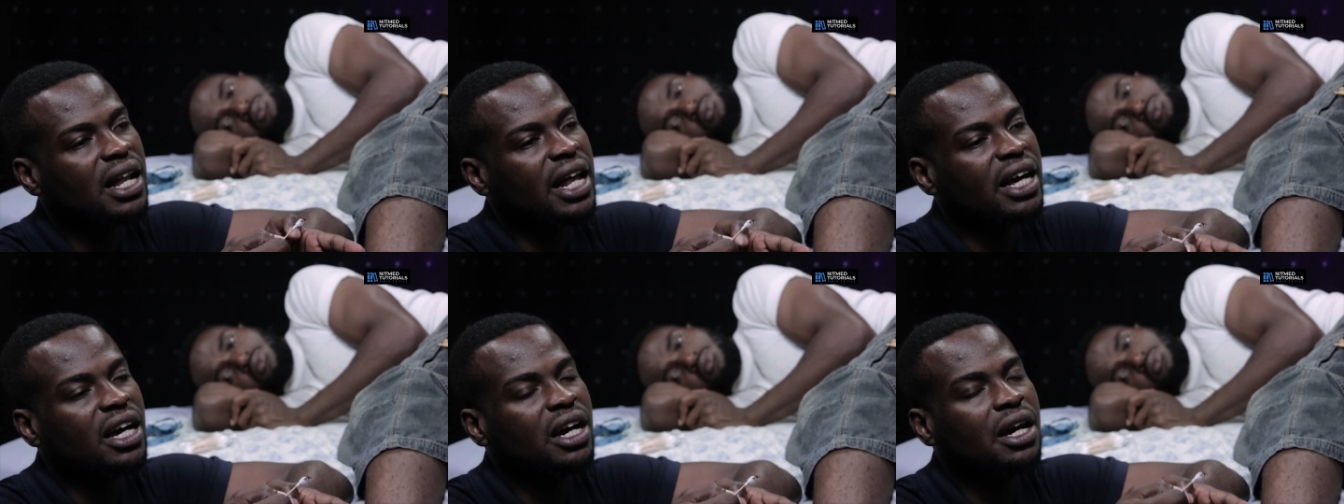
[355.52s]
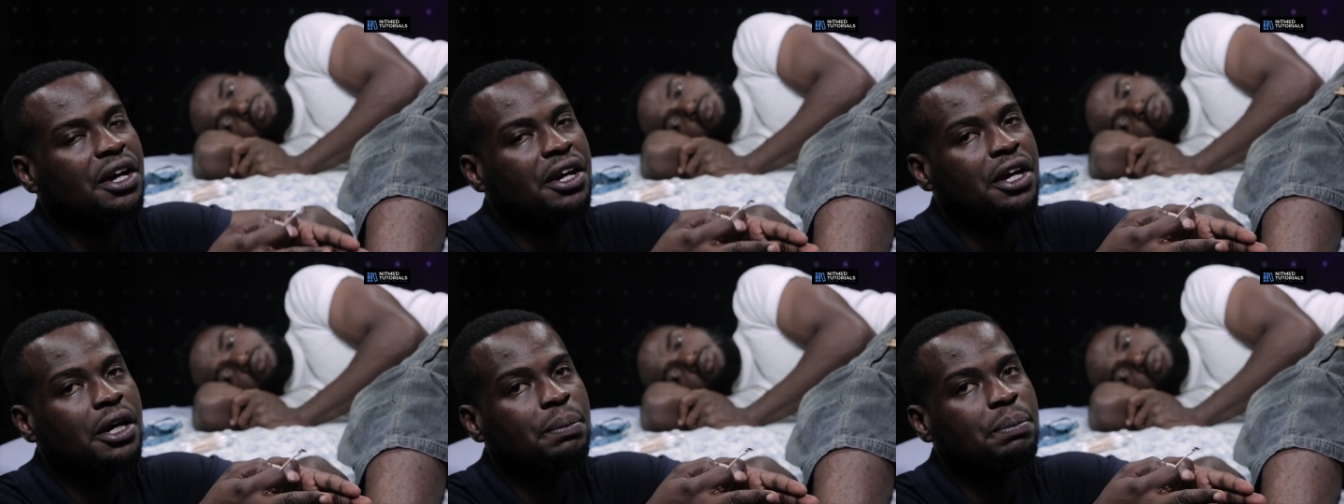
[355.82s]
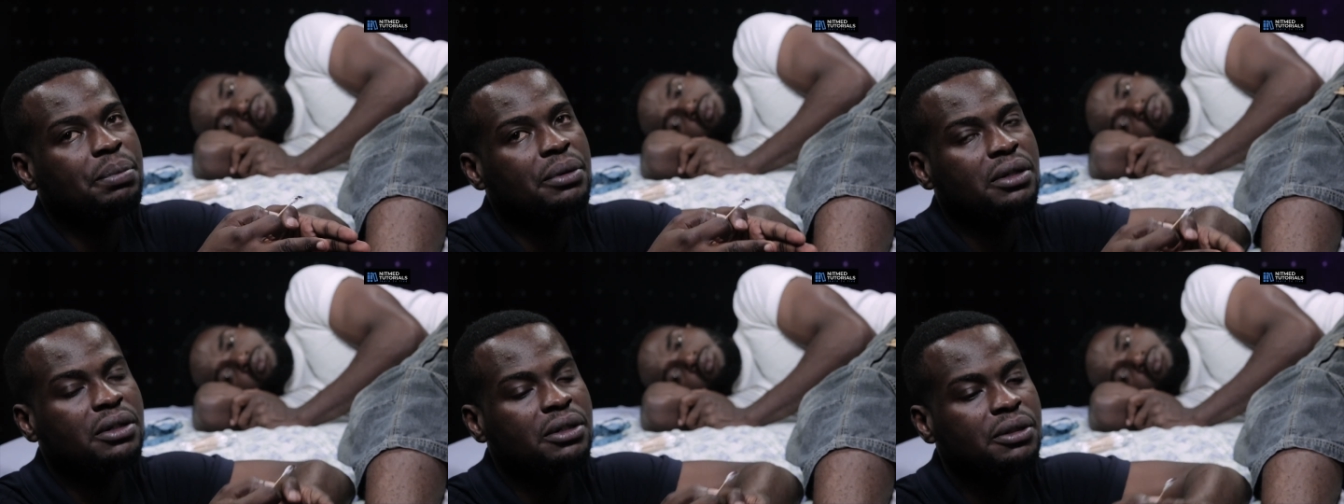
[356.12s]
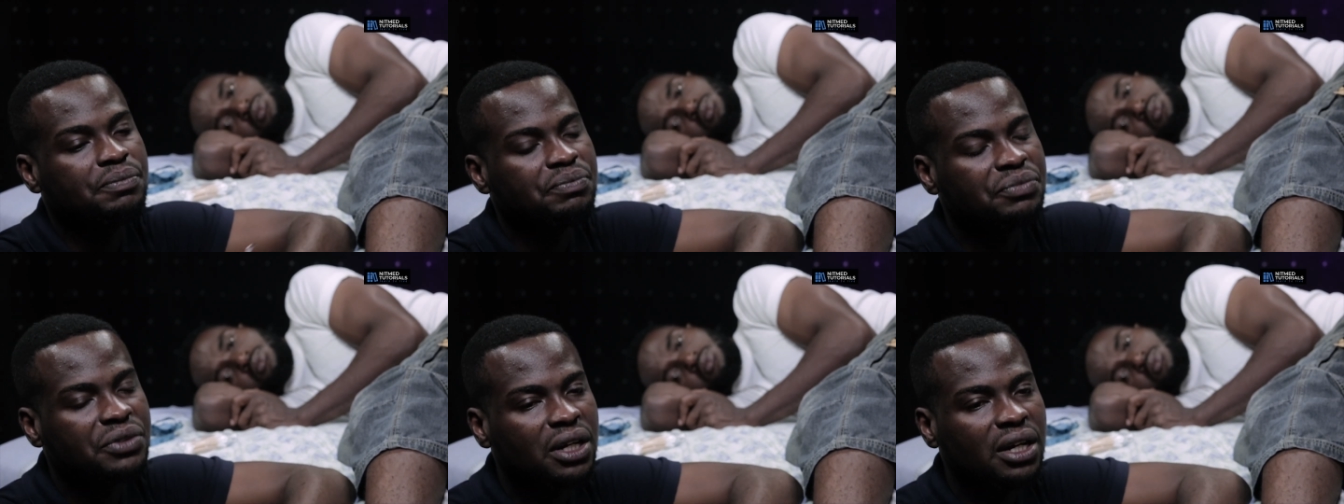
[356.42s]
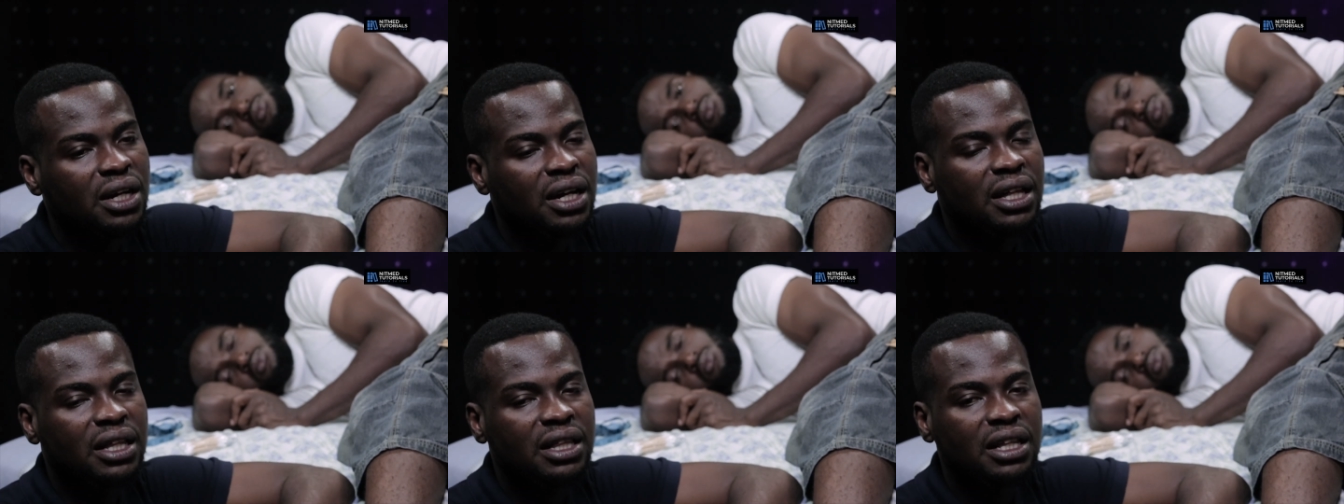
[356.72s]
like a hip.
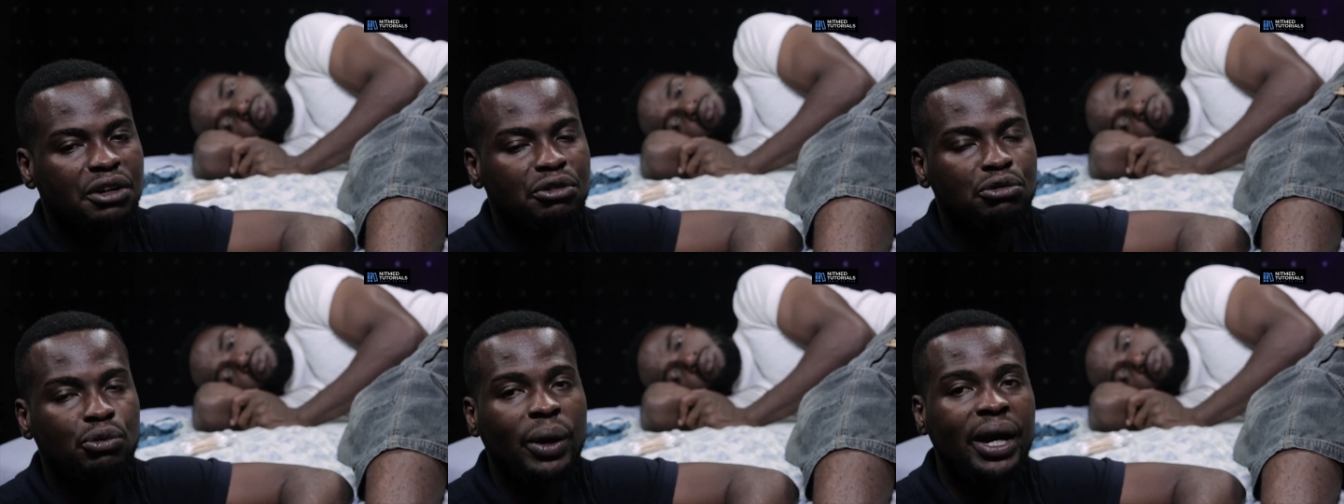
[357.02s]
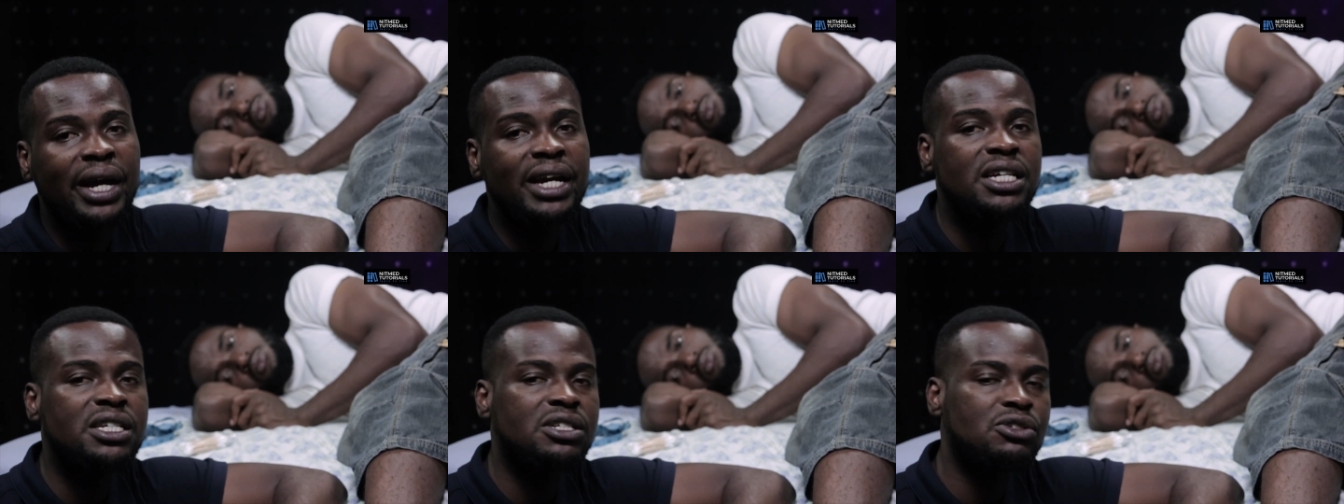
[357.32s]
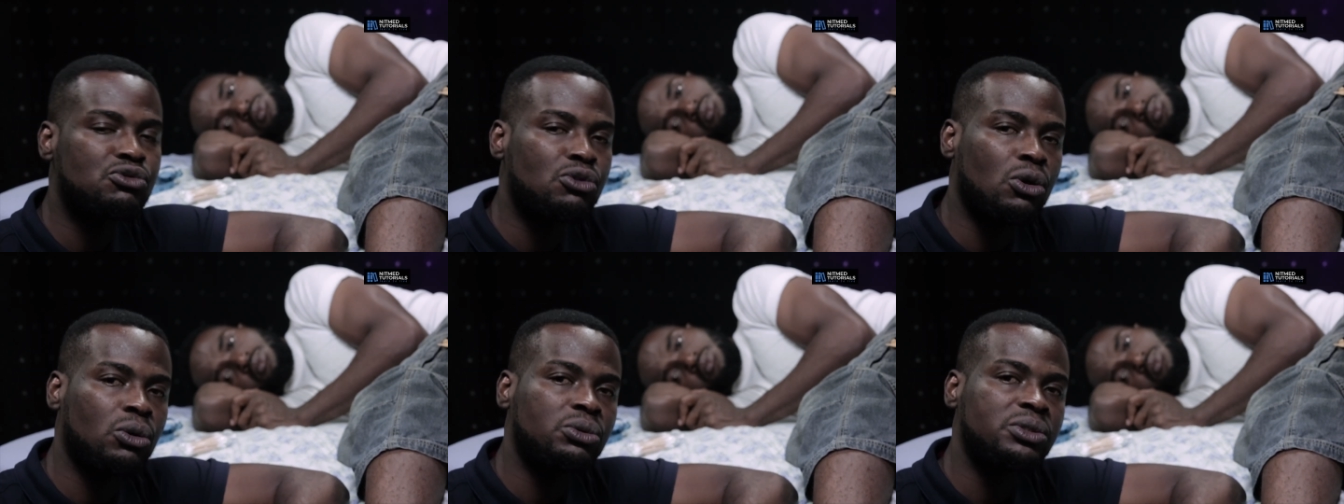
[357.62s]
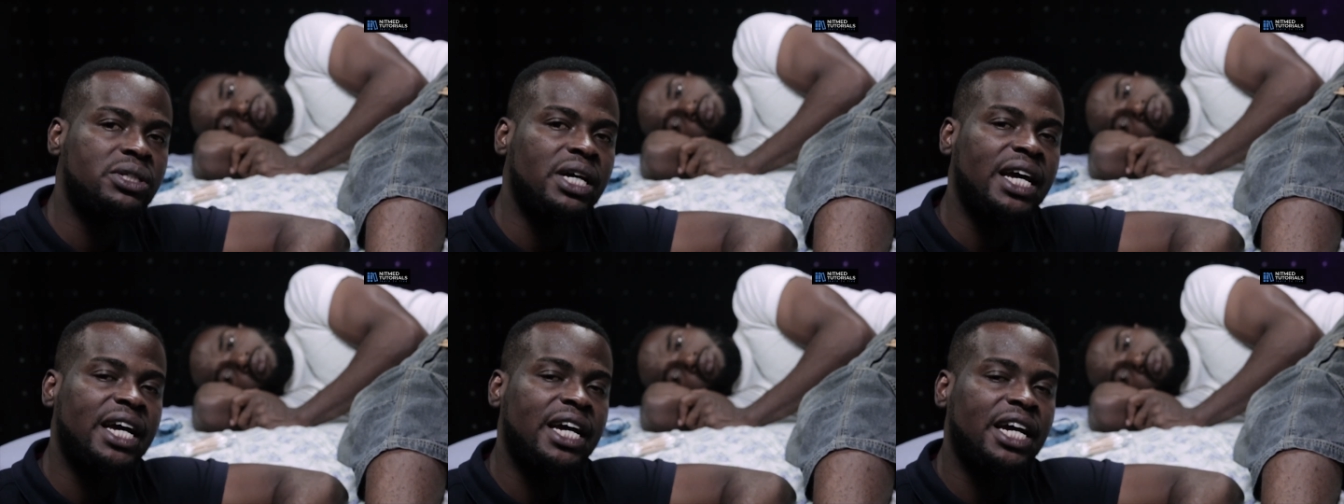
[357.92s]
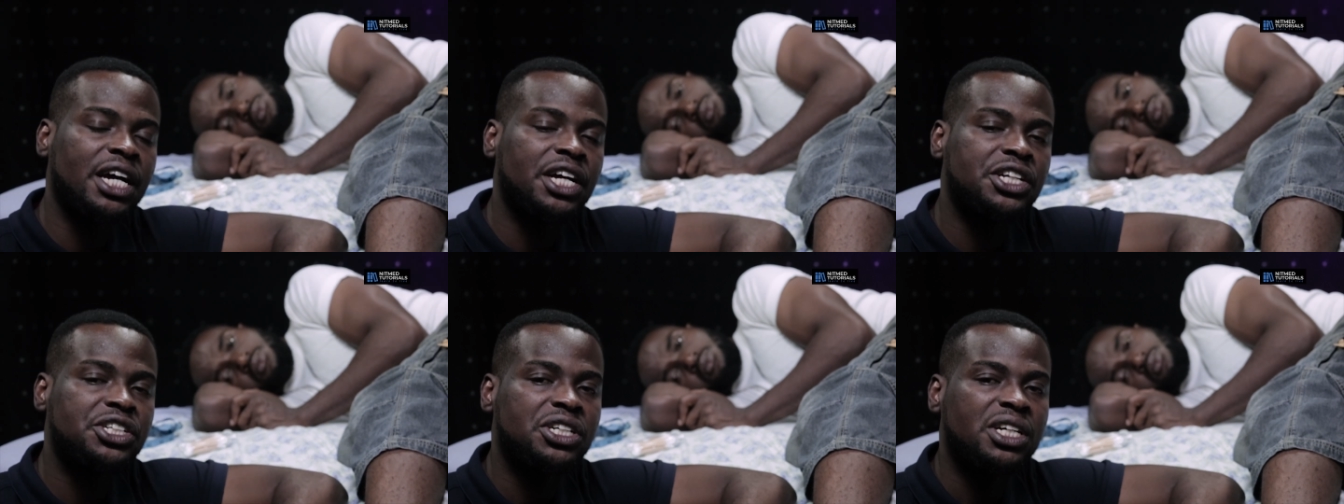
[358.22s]
The raised rolled
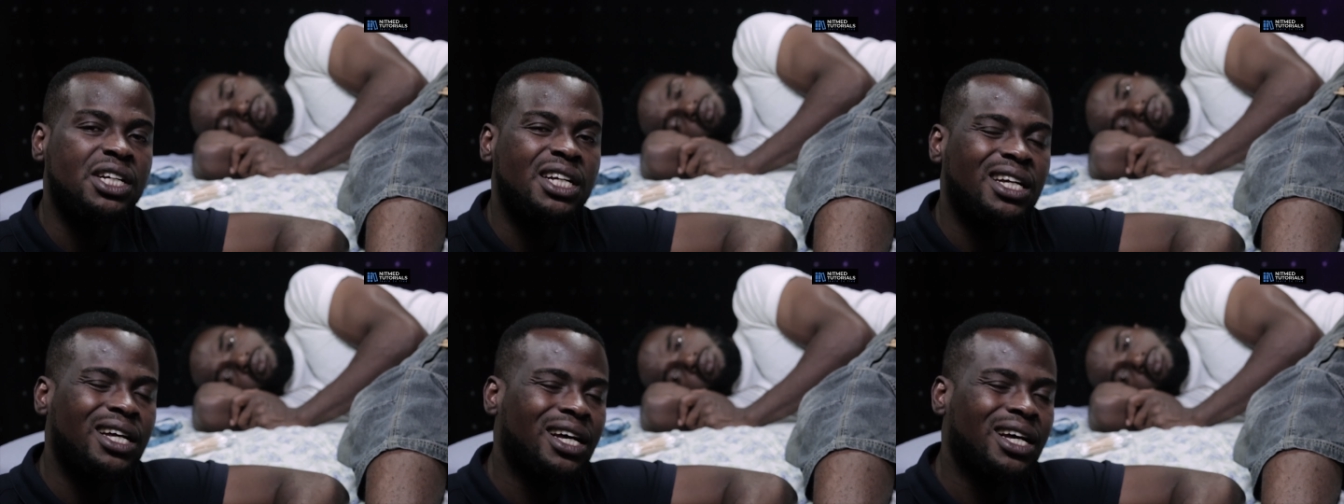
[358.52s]
edge,